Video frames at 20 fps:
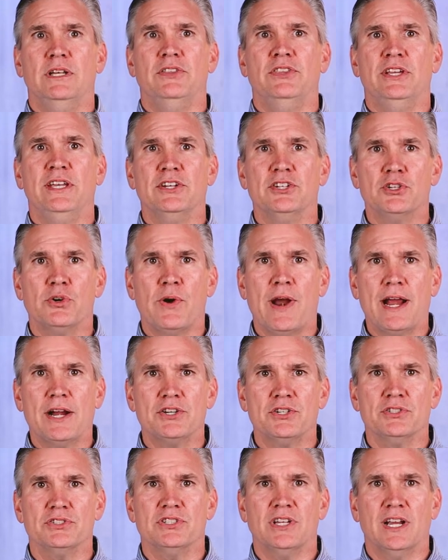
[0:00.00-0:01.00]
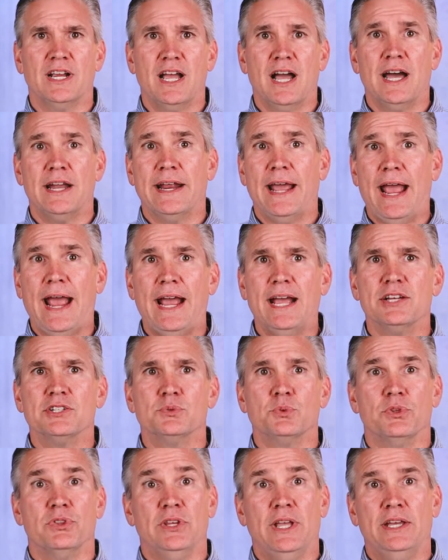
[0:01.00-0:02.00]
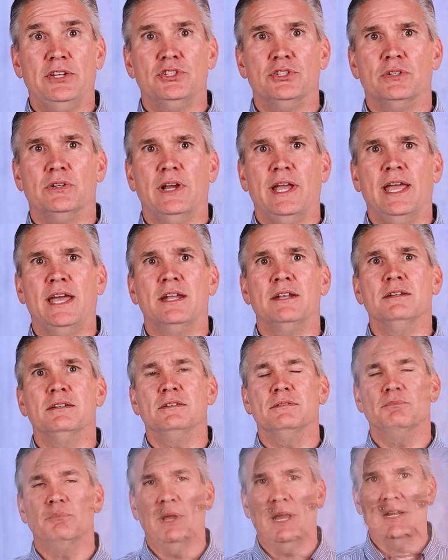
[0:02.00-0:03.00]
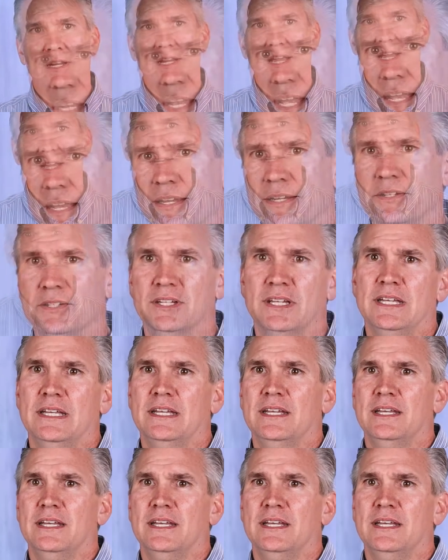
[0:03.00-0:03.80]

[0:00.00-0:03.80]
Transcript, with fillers: and the interactions that God has with nature and mankind.